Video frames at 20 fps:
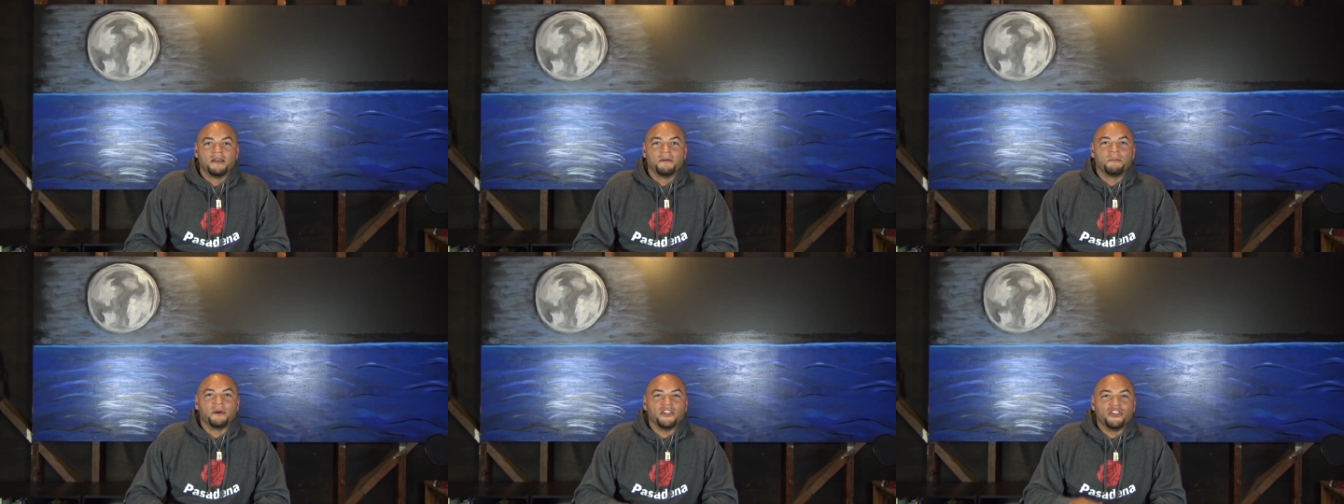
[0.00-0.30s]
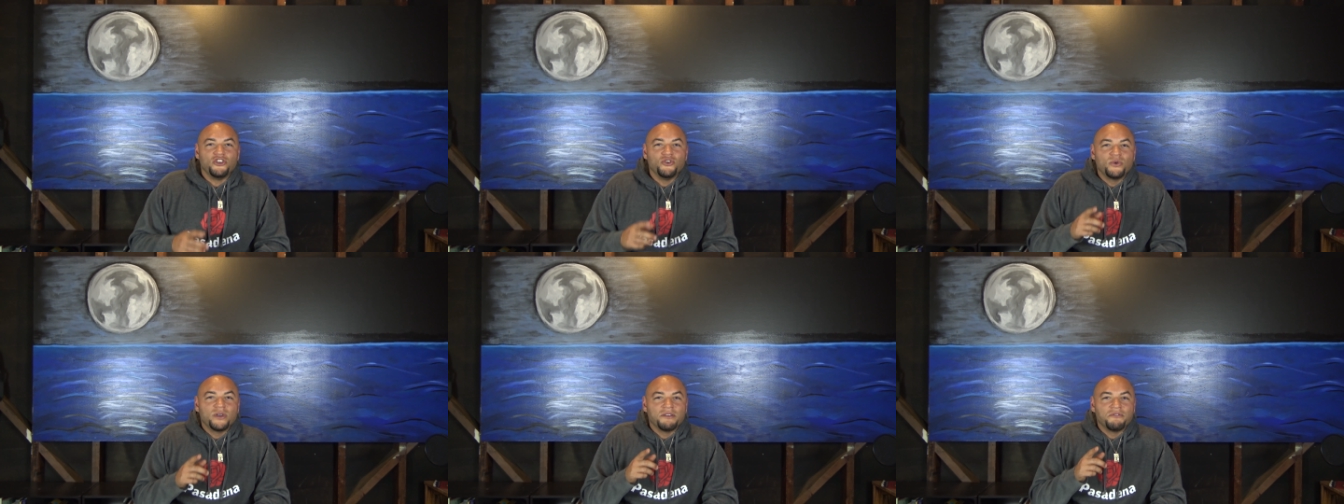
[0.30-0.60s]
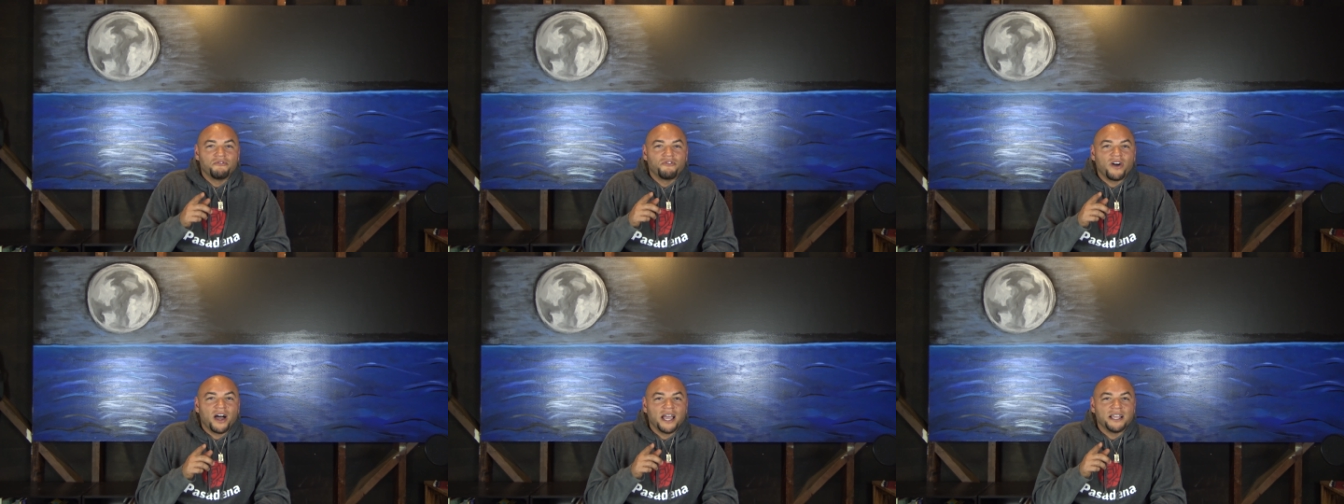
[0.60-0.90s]
But you can
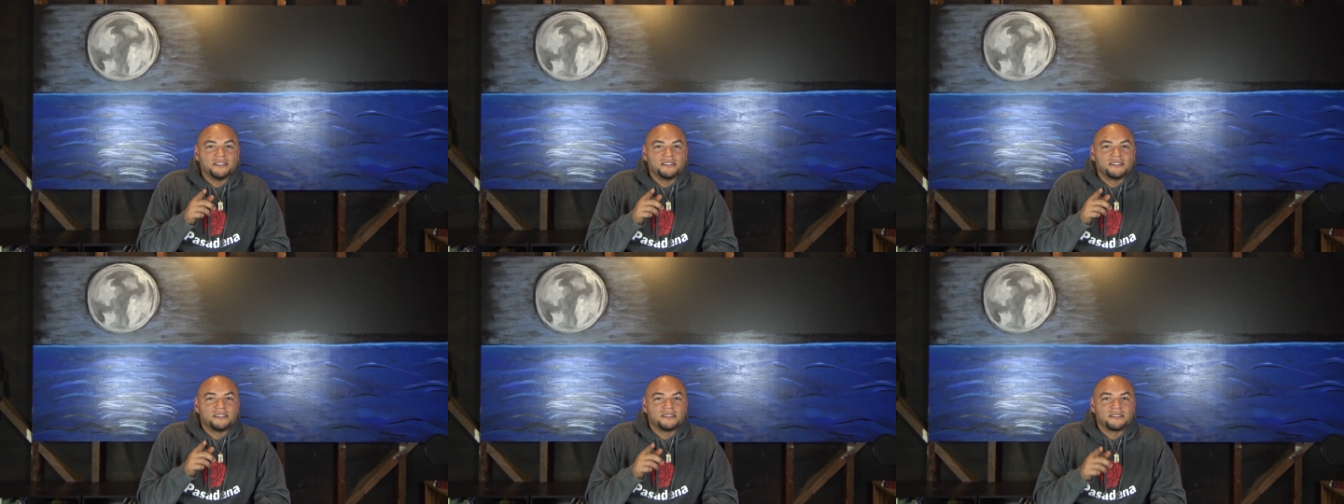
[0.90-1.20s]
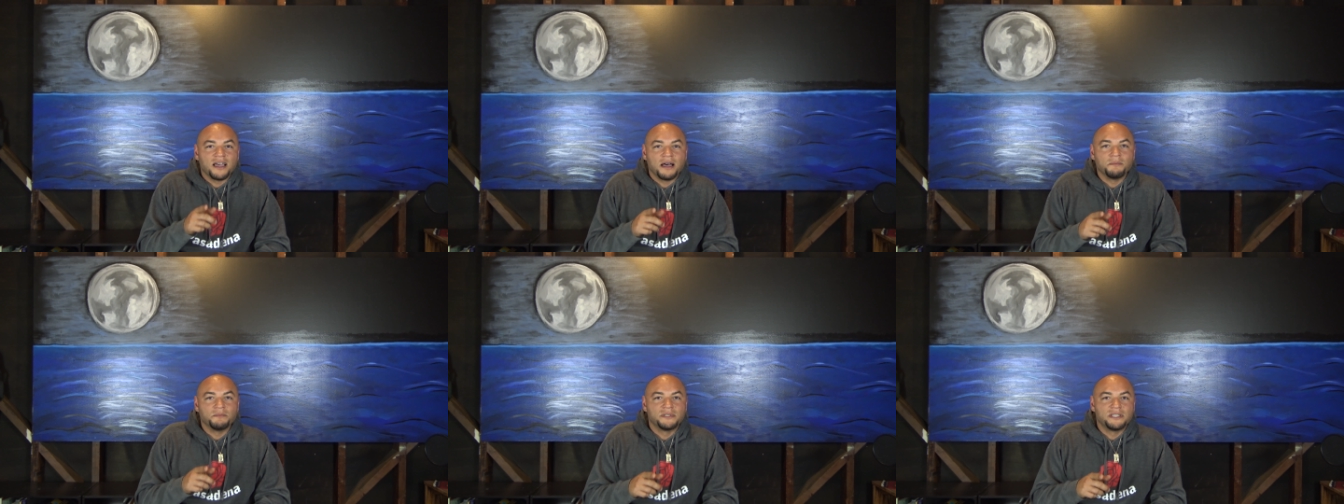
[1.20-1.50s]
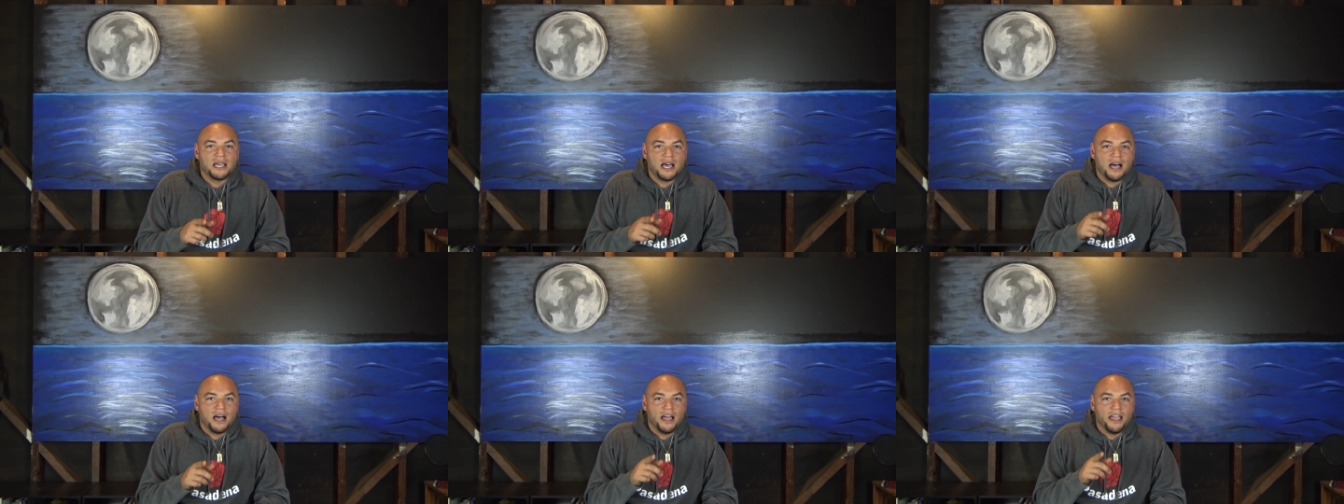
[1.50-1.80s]
find some
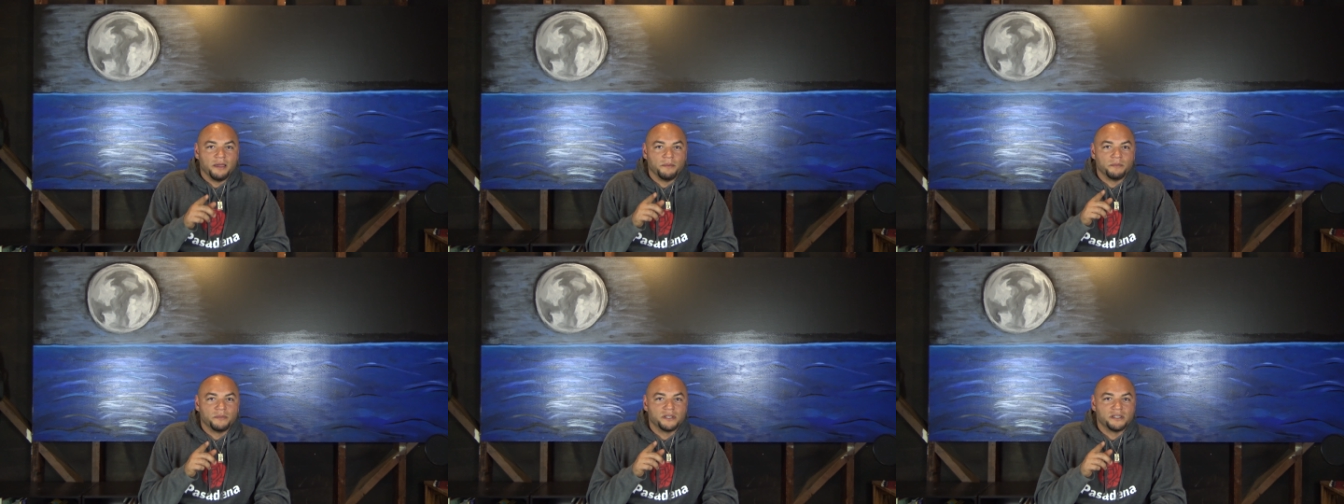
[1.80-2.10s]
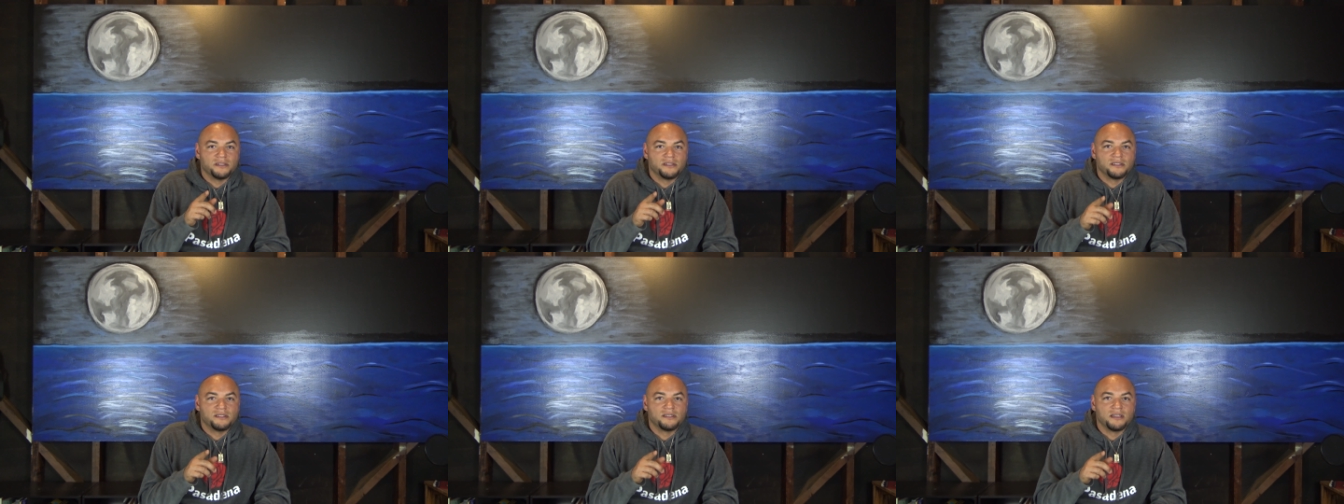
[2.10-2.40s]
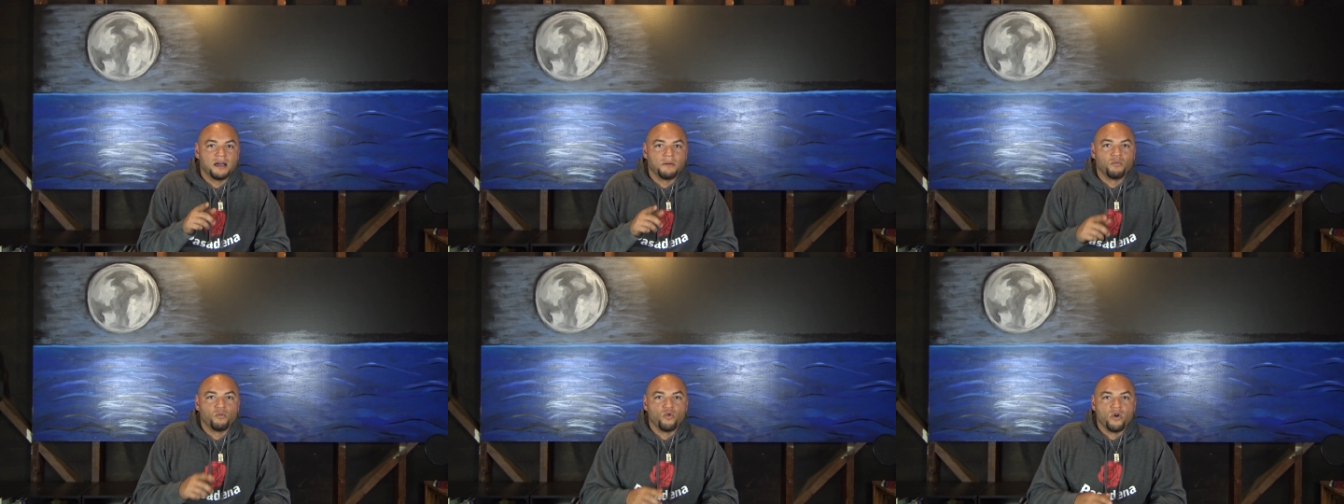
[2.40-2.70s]
time
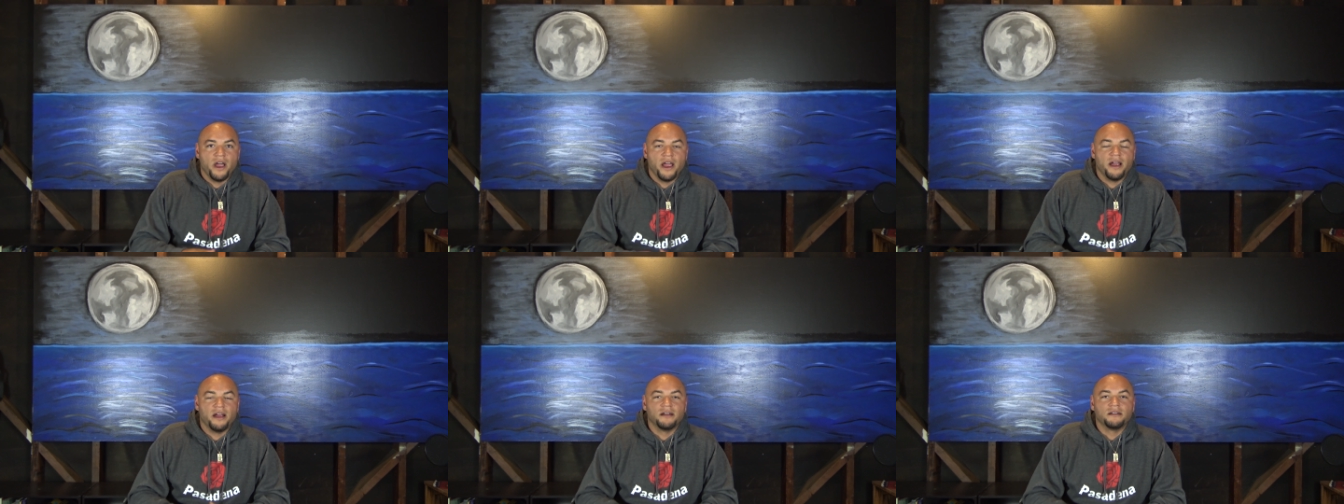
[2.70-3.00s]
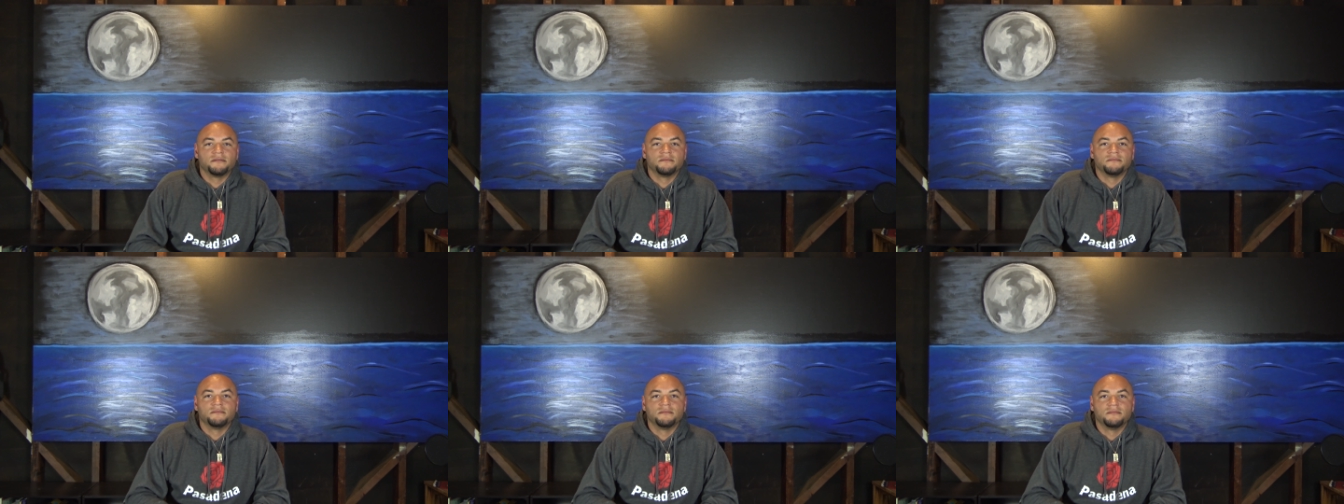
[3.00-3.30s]
somewhere,